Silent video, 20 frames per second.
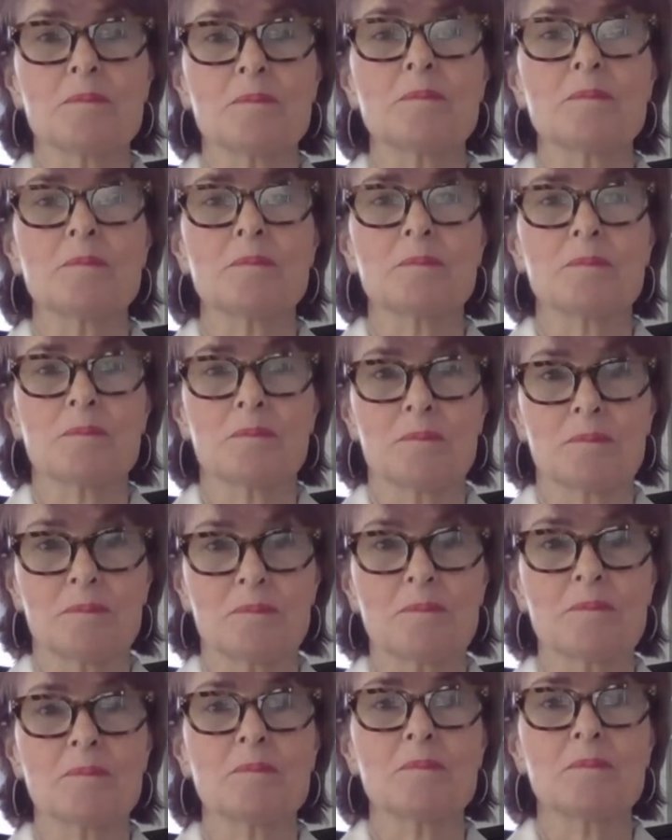
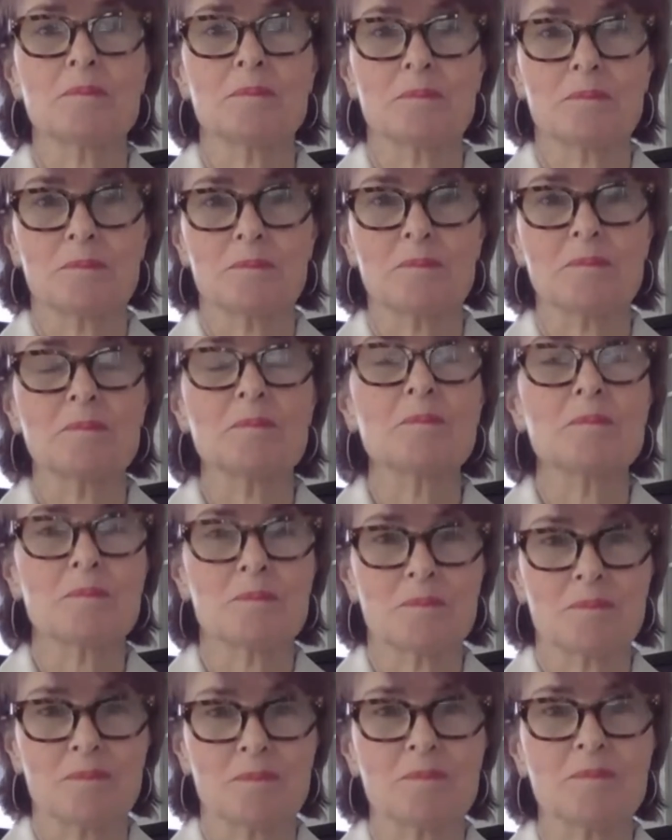
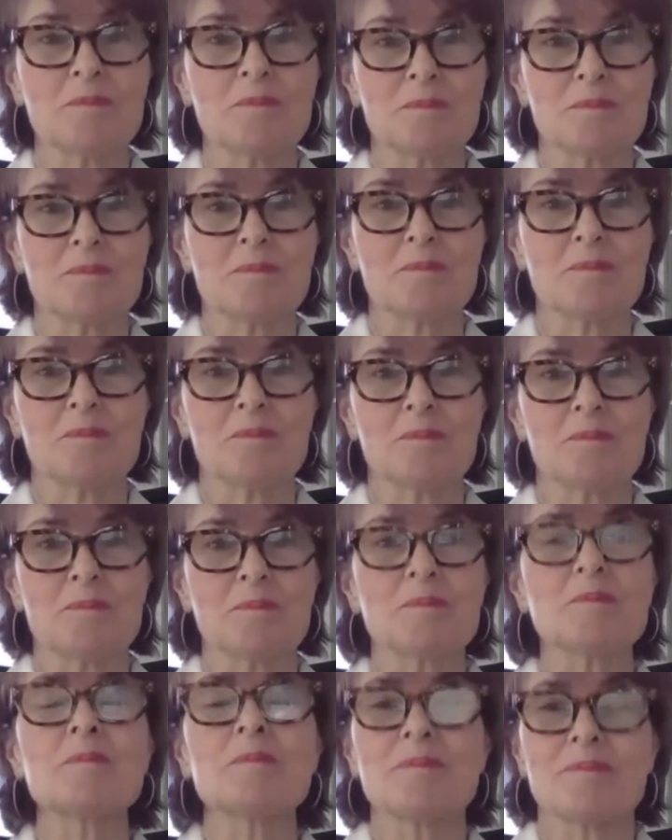
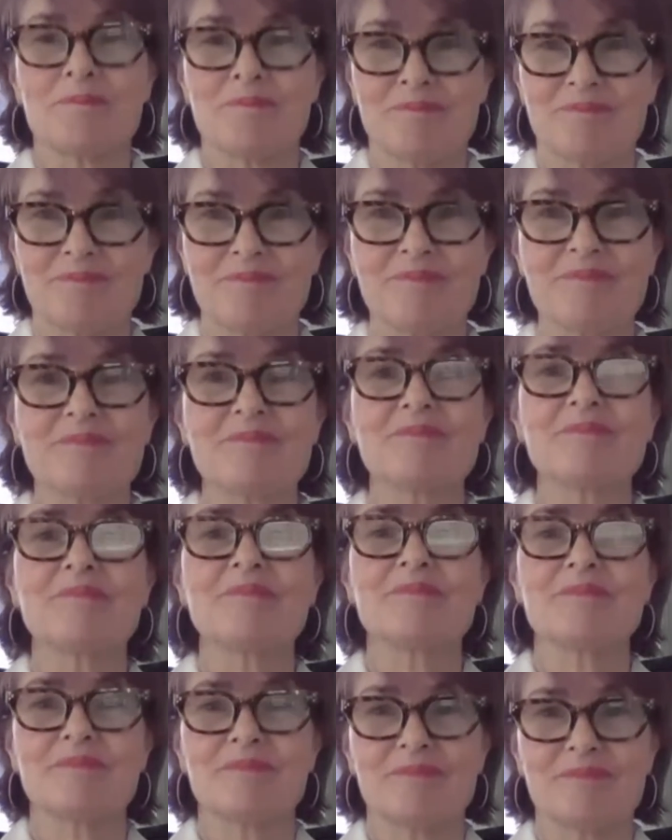
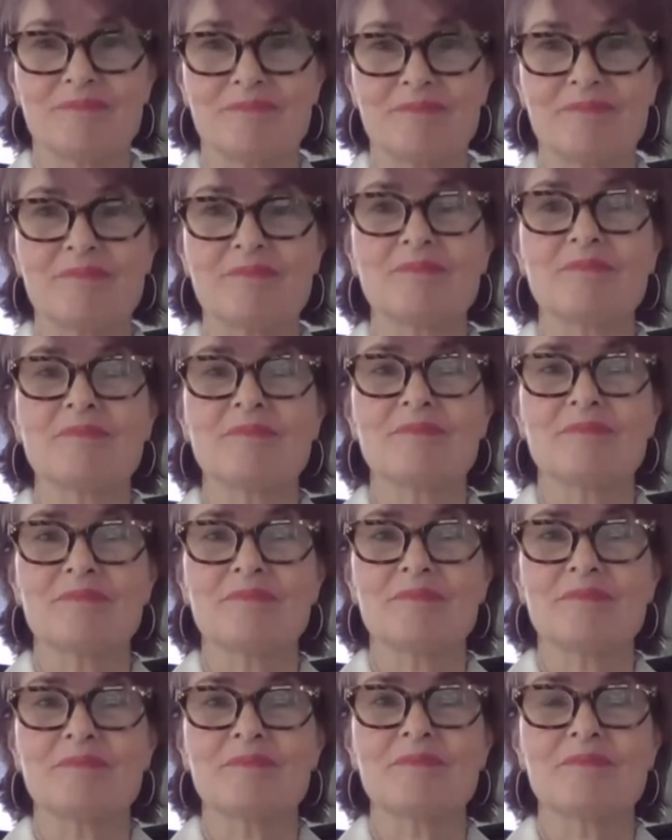
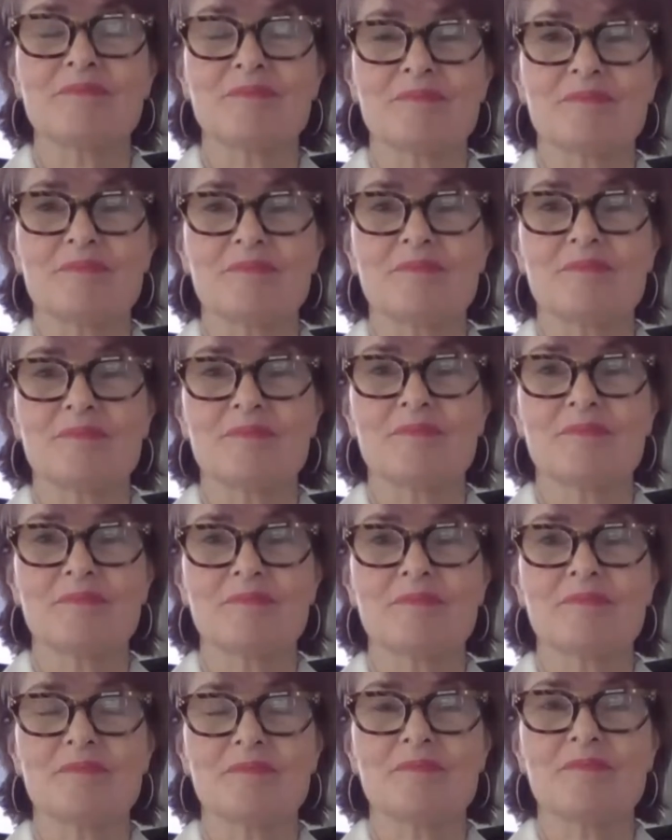
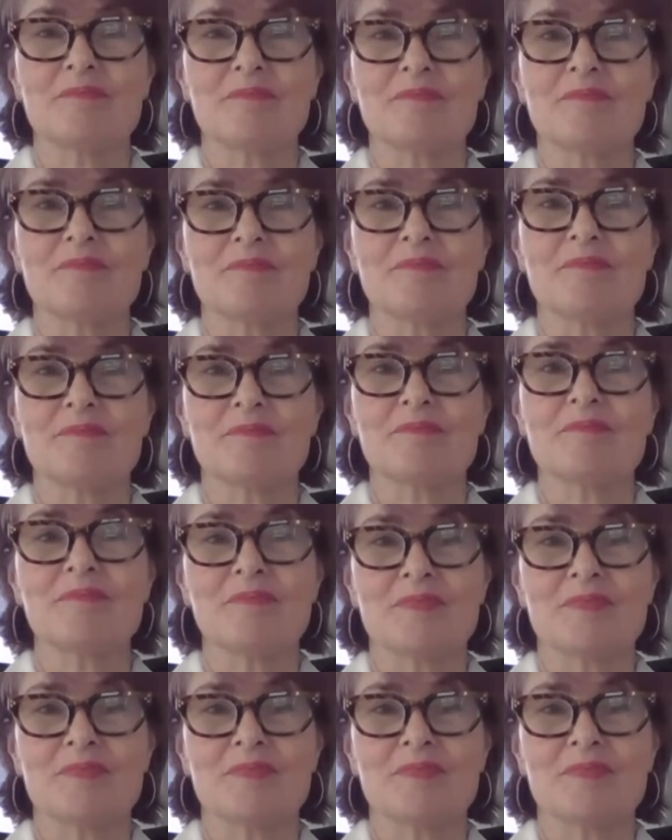The person shown says nothing.